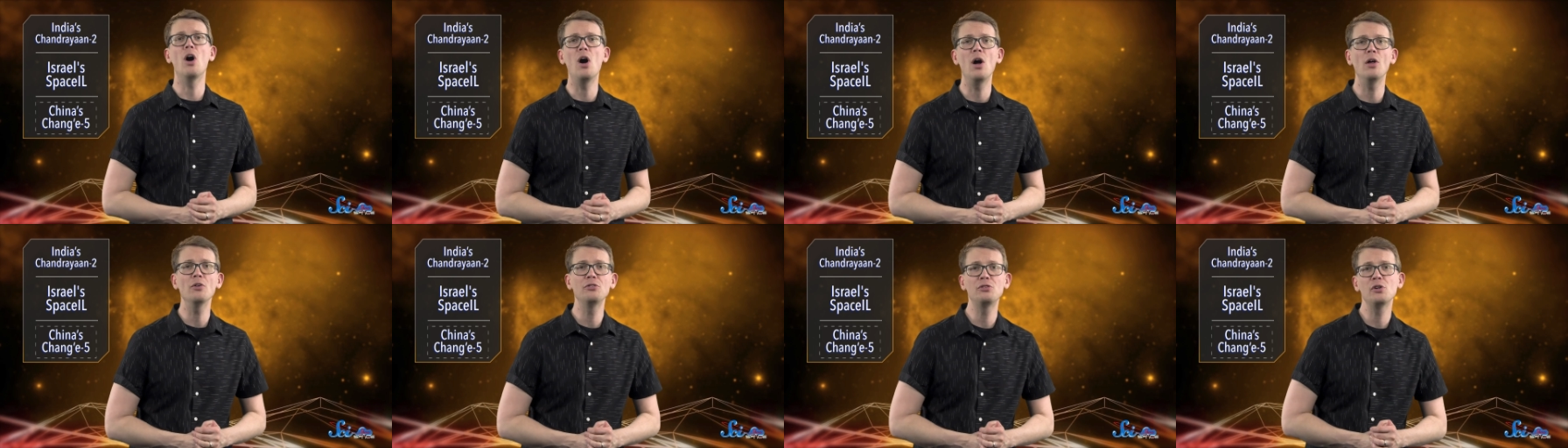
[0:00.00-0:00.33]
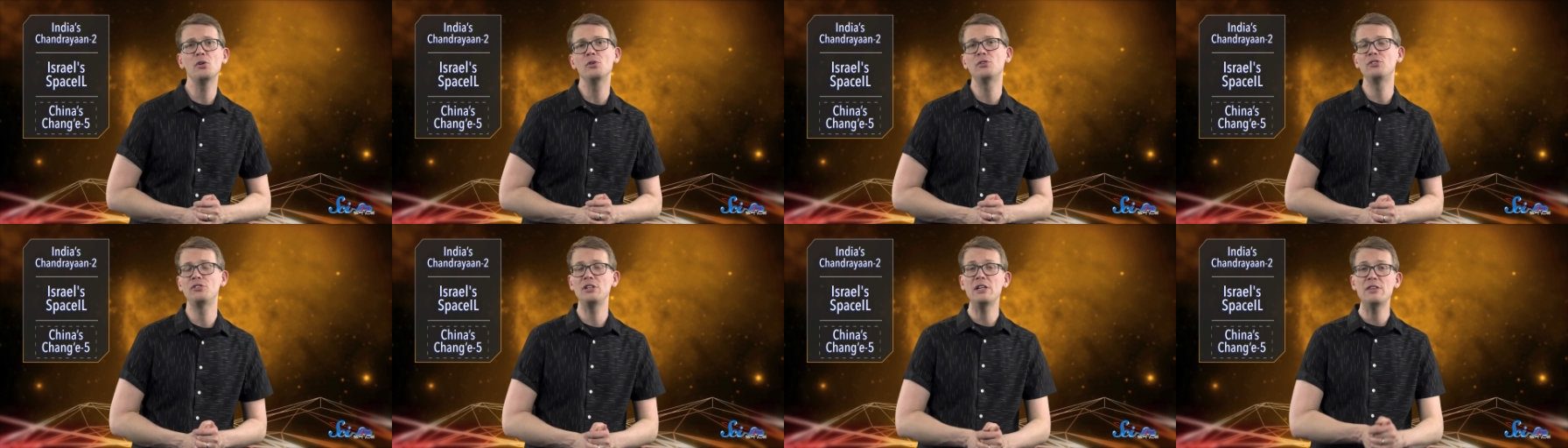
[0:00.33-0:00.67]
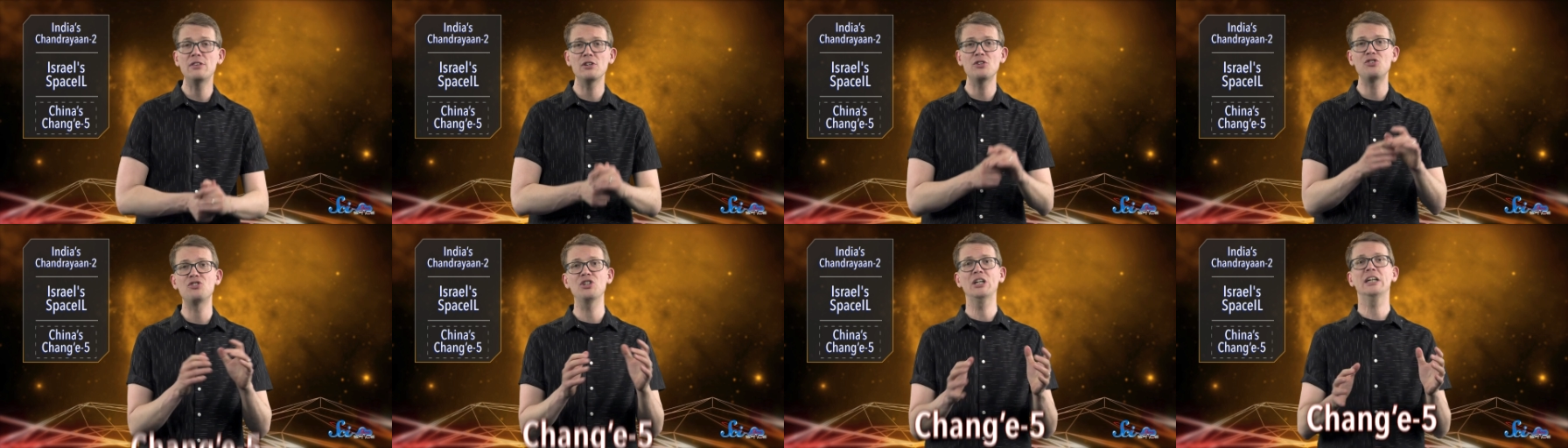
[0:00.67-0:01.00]
also see
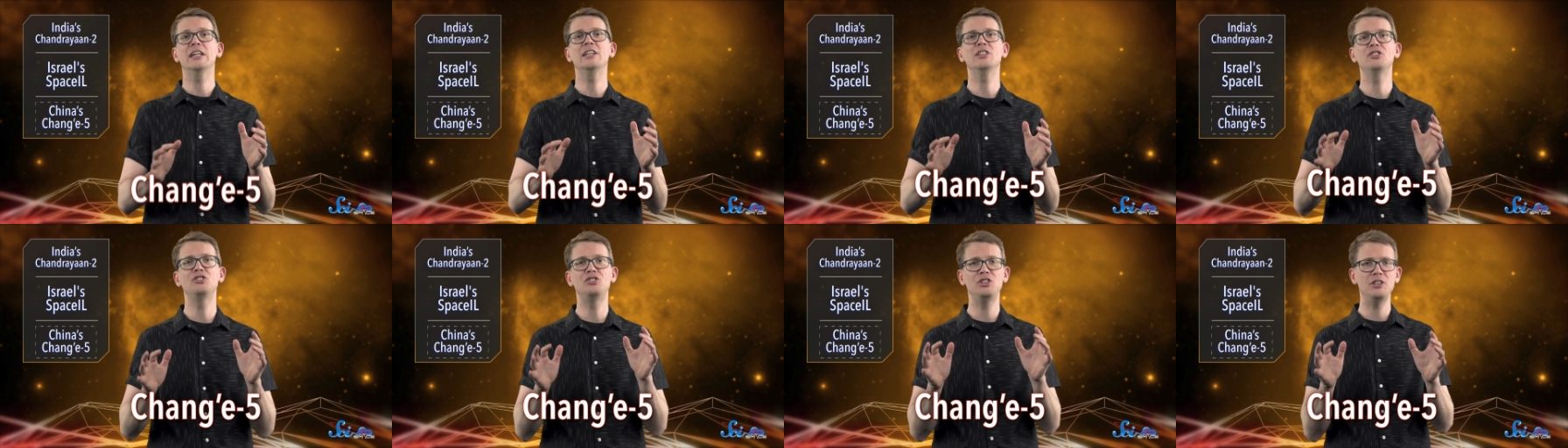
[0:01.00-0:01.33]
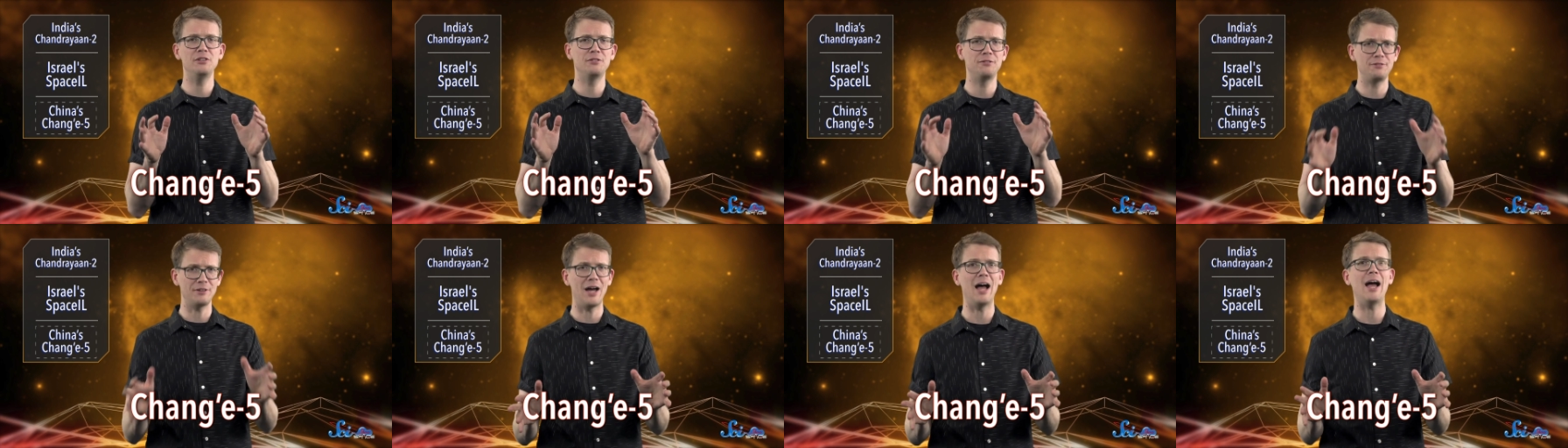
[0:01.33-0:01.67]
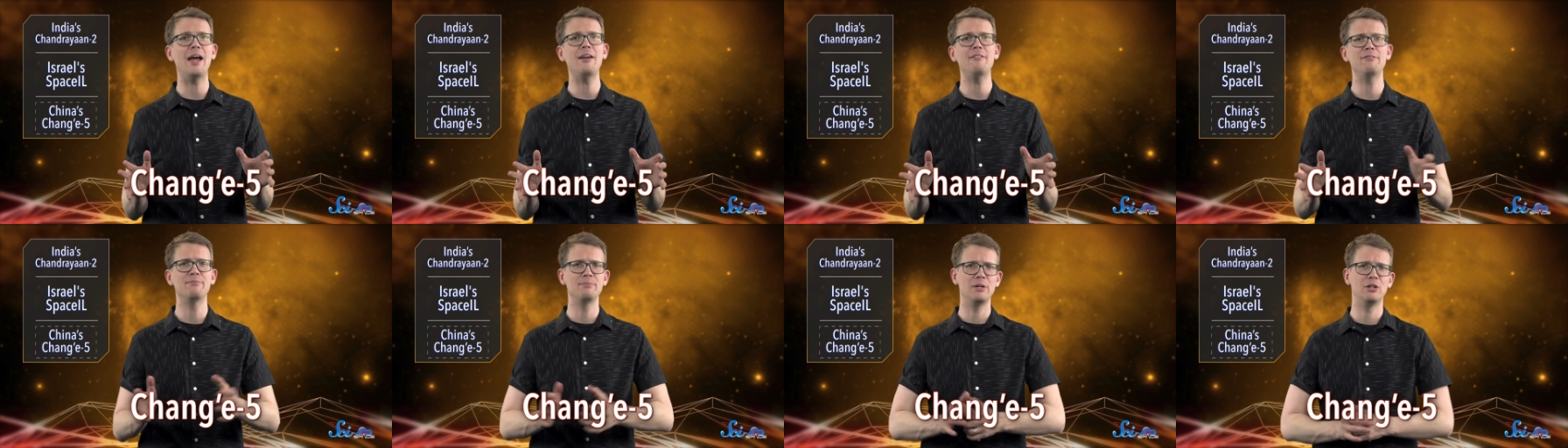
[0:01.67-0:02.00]
the Chang'e
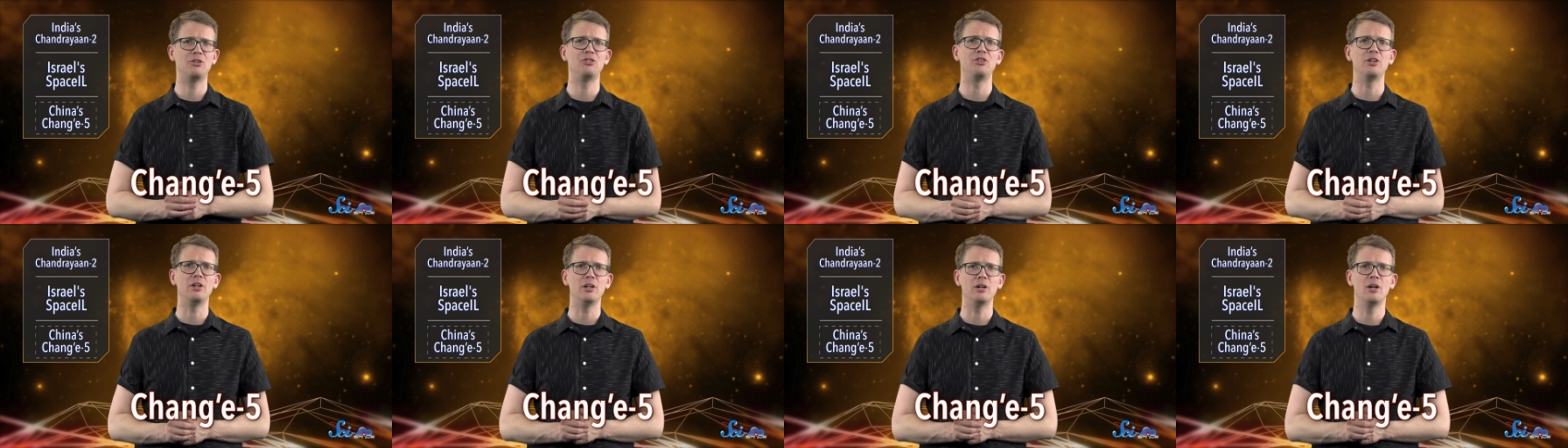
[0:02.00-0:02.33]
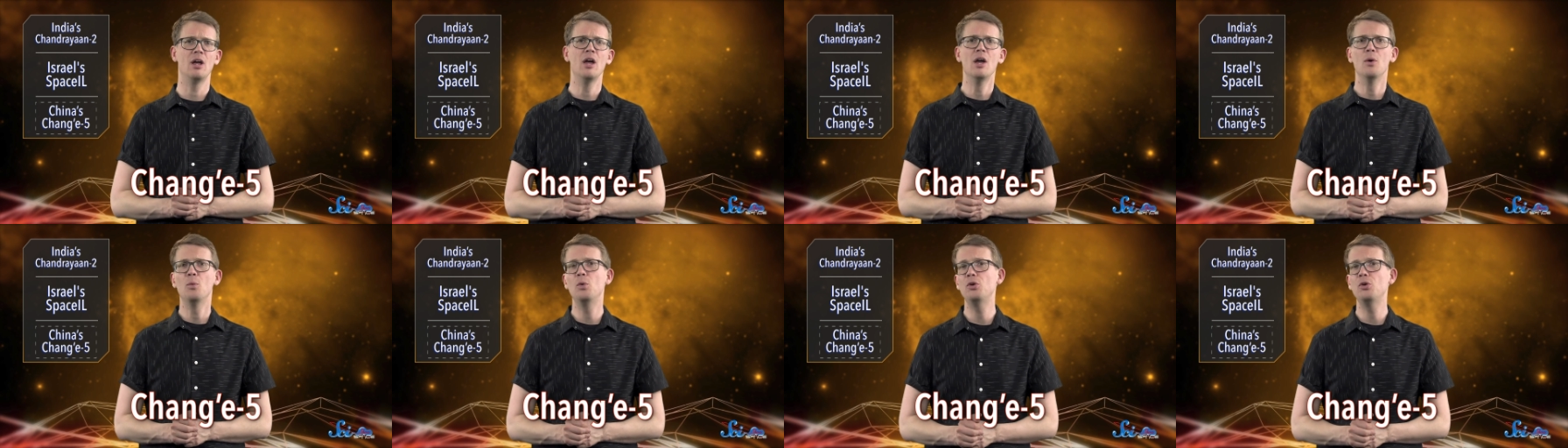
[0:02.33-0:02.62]
5 mission,